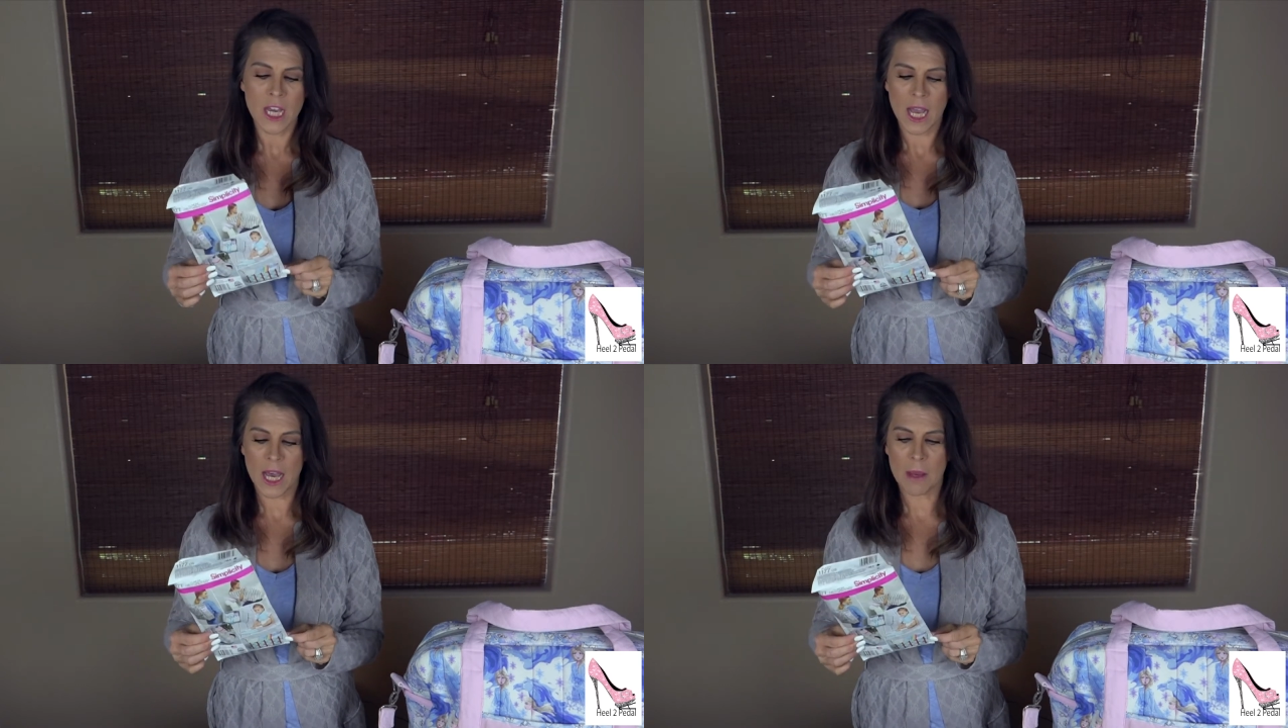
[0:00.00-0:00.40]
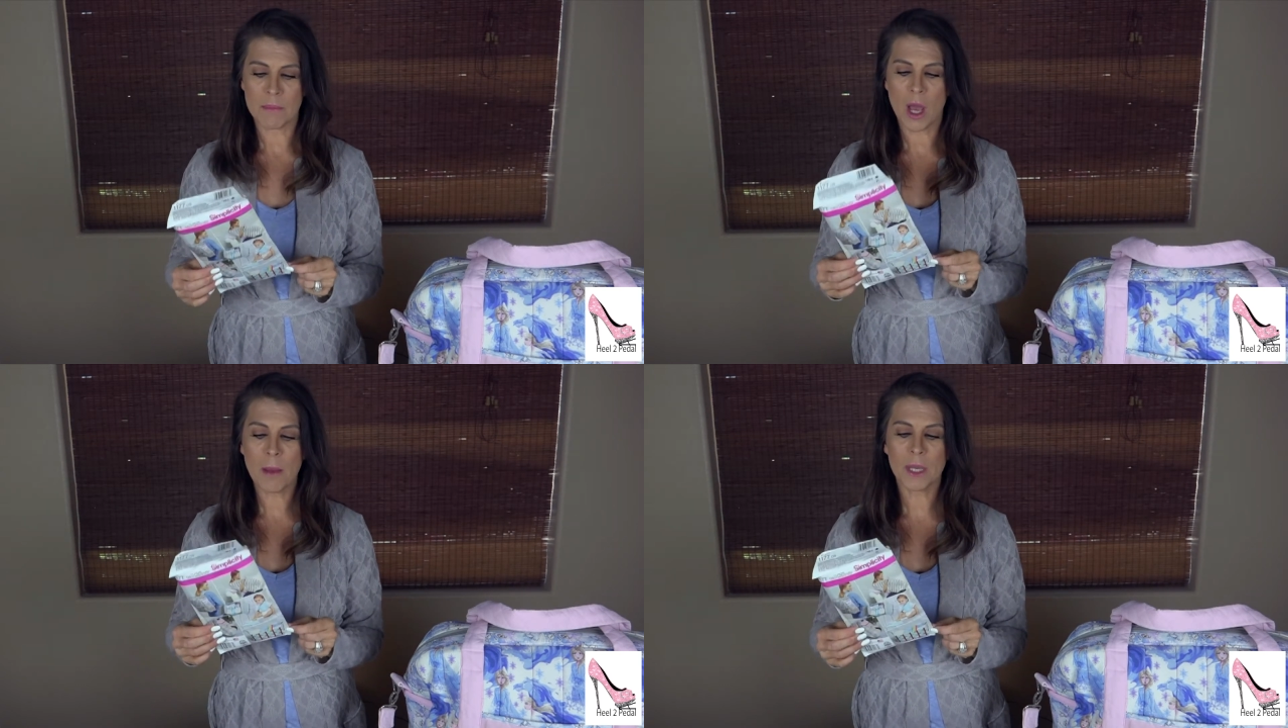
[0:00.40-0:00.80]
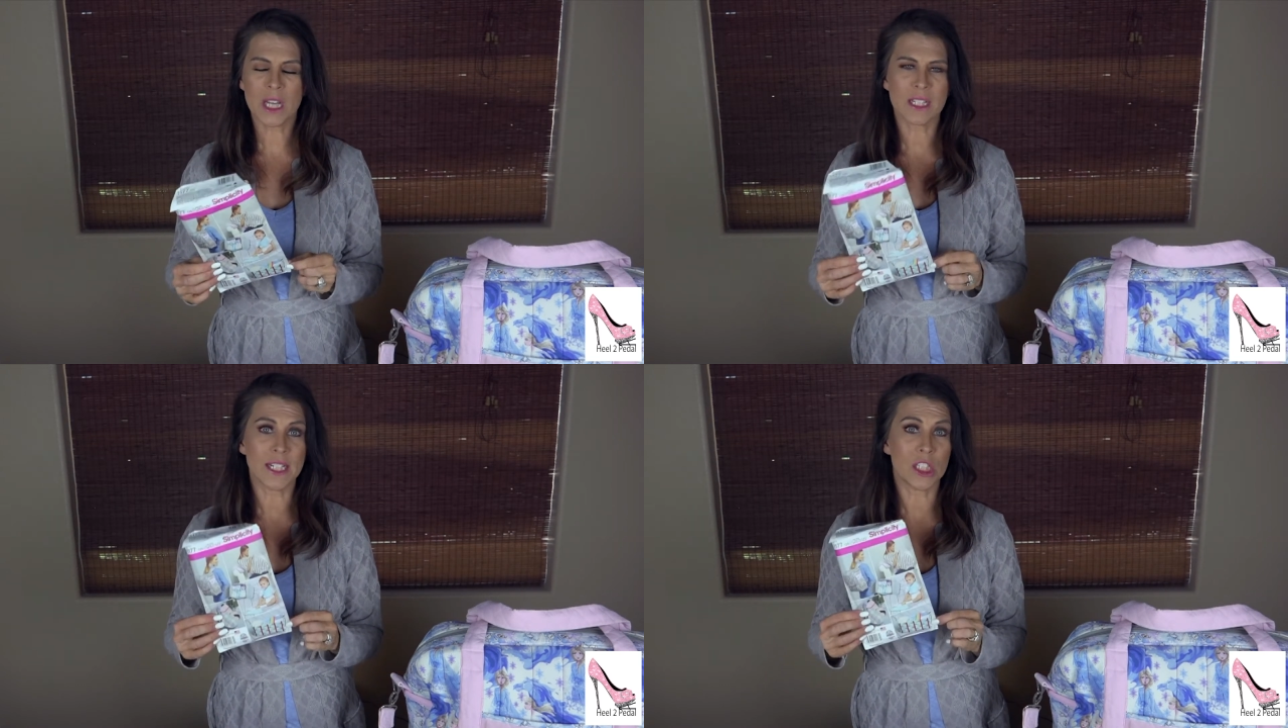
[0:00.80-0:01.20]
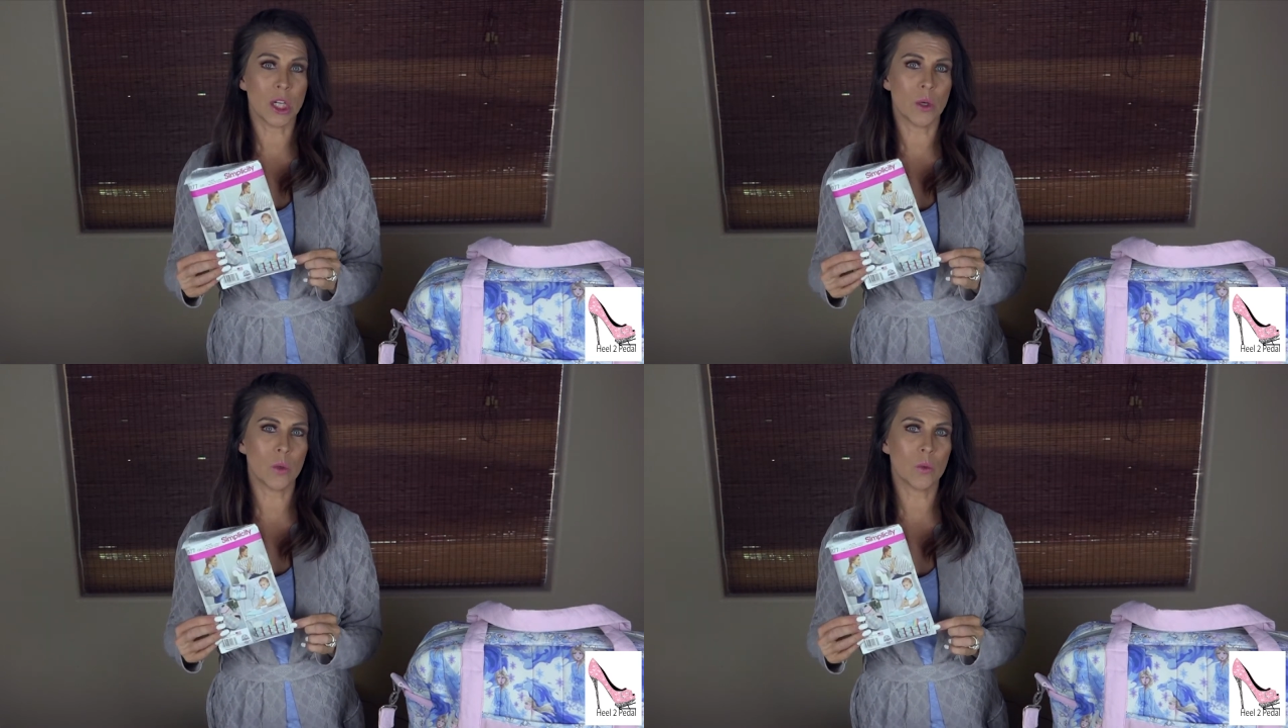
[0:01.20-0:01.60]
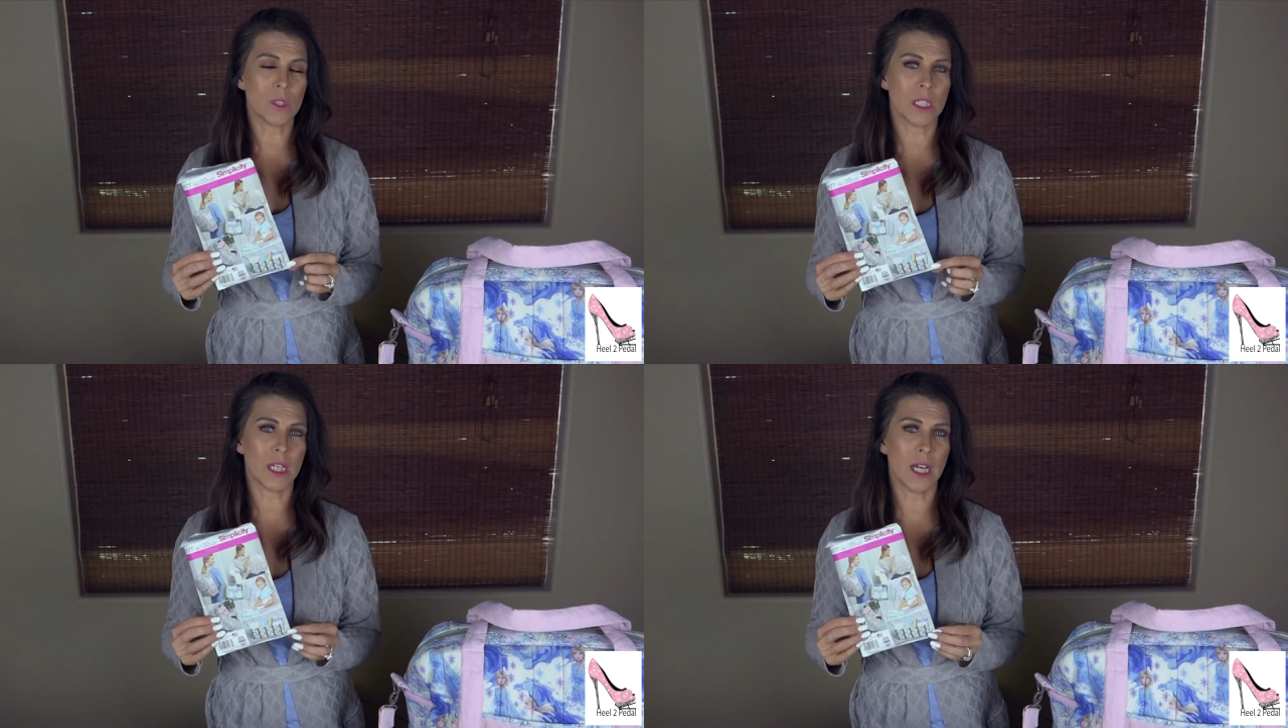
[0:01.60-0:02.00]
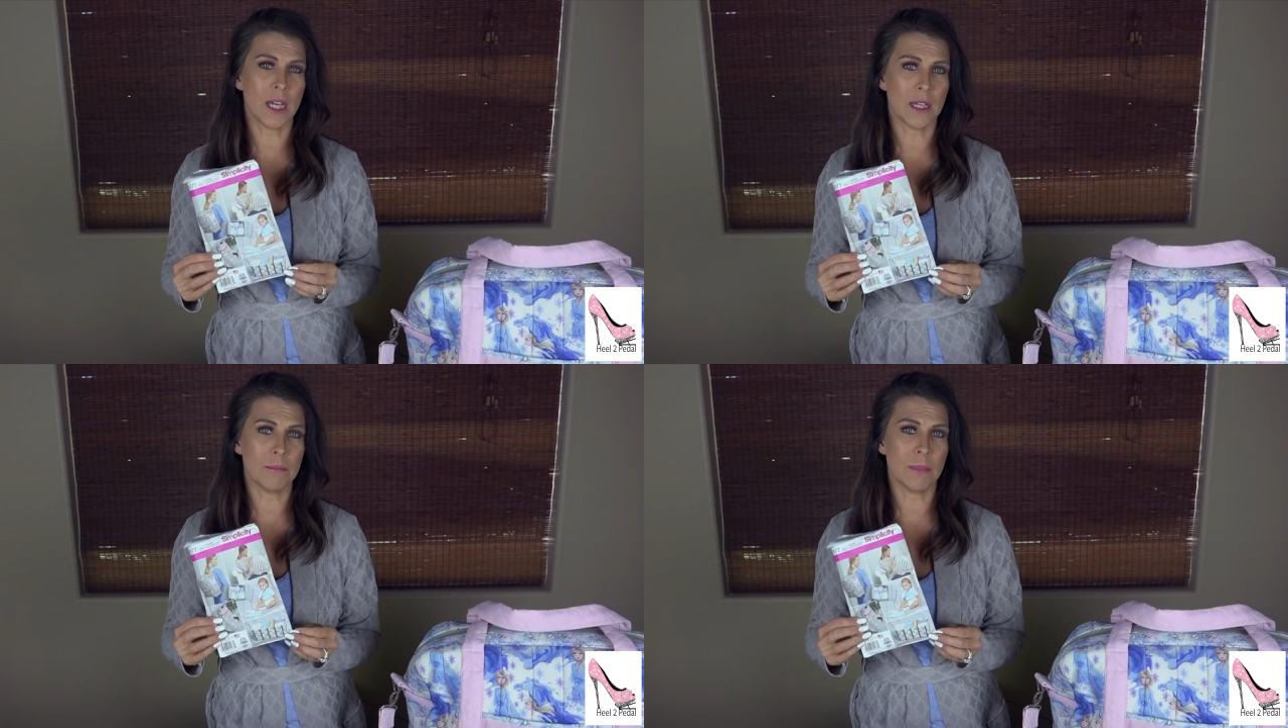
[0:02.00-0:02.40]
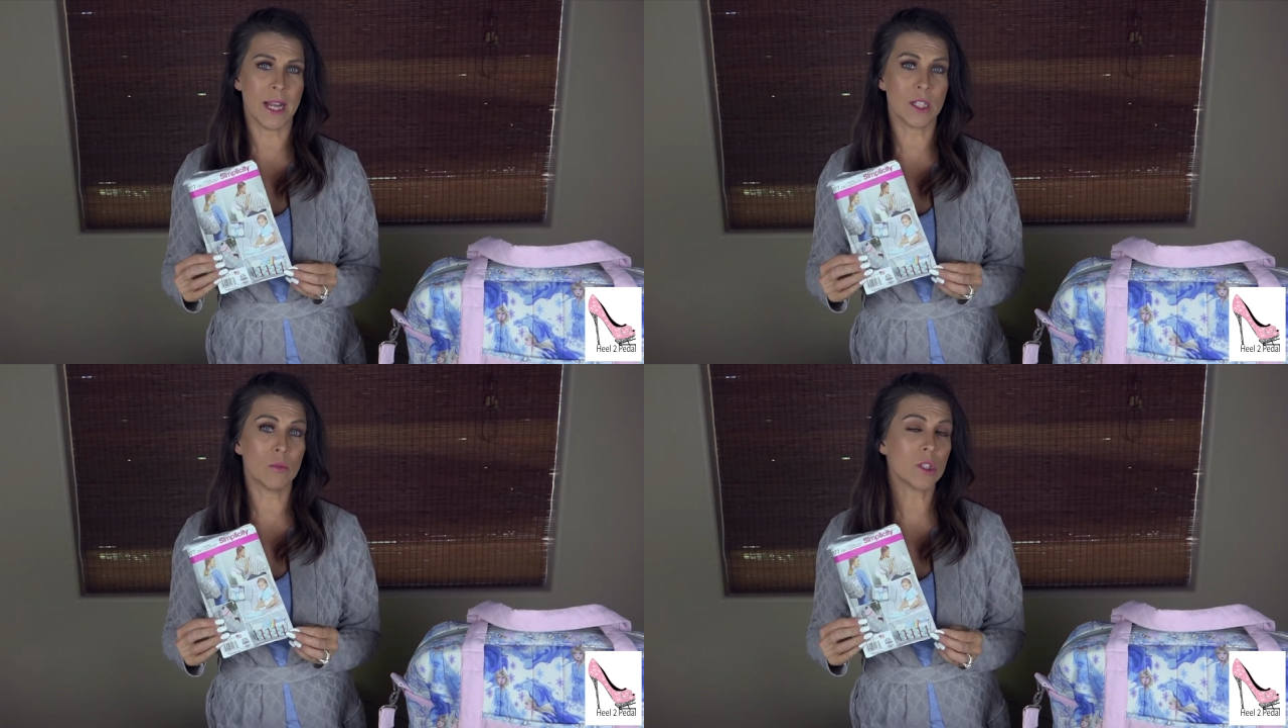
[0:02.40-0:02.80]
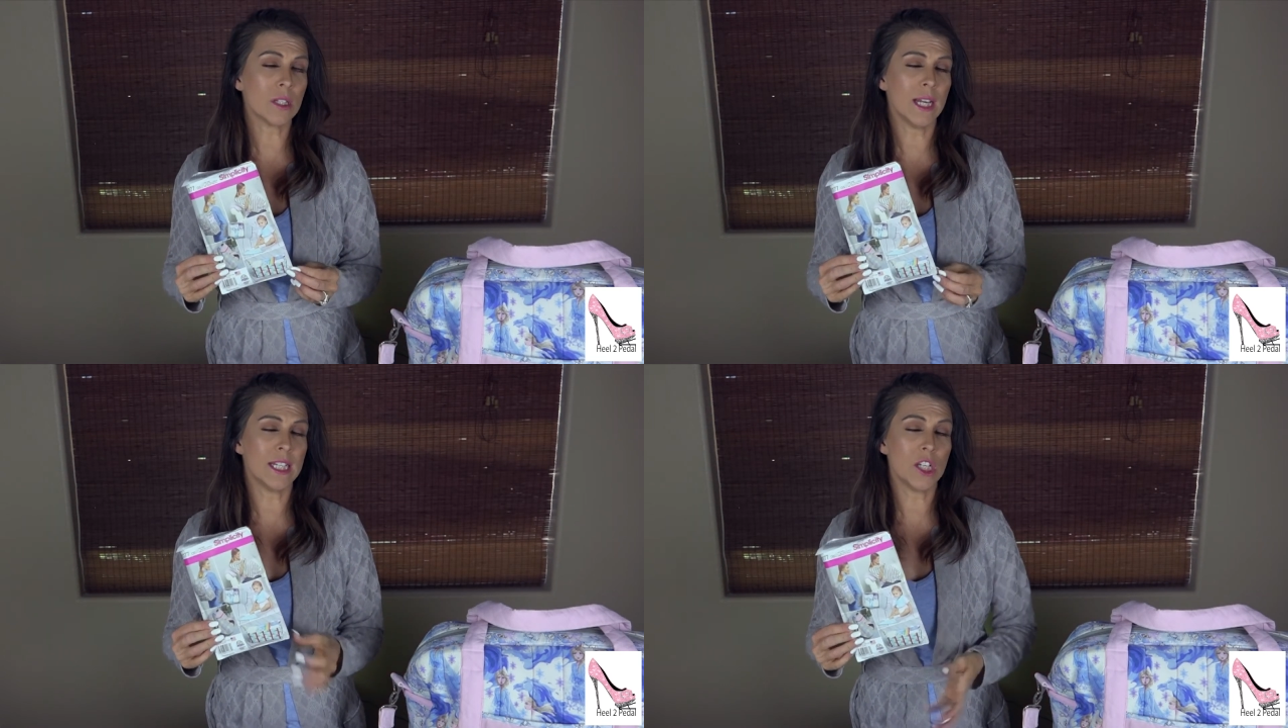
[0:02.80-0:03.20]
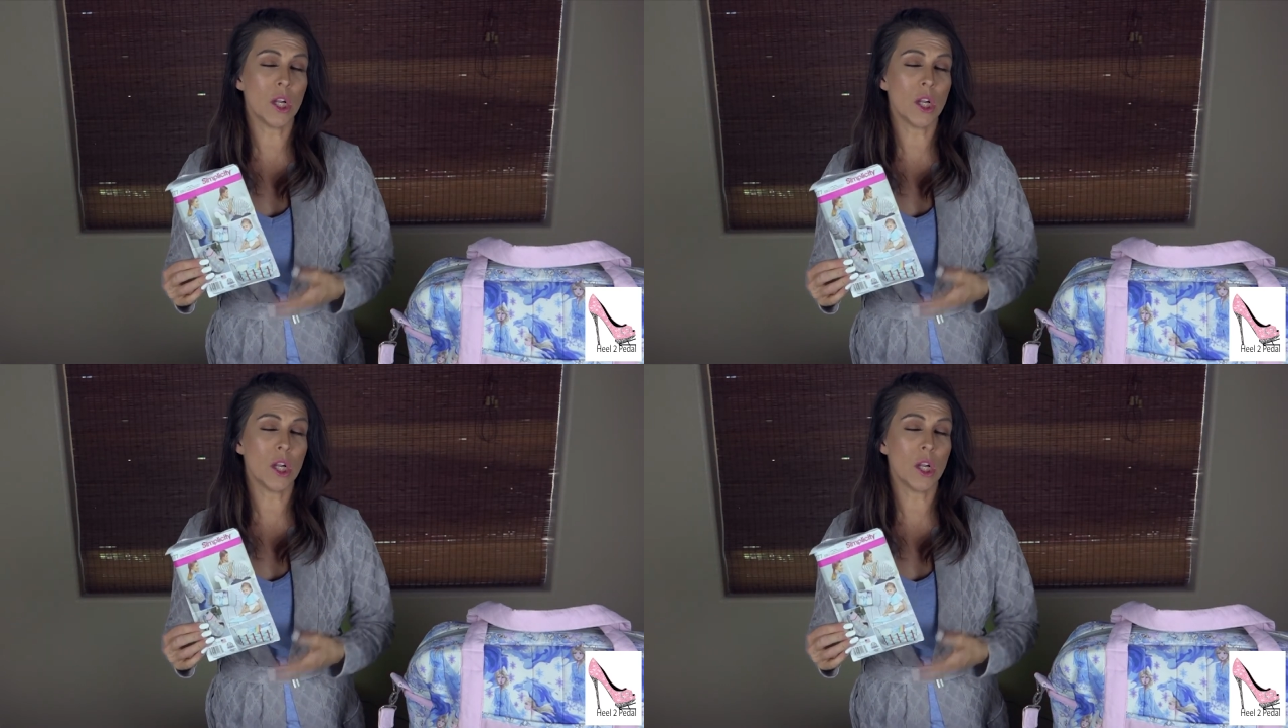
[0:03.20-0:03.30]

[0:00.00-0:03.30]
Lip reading: Not because I didn't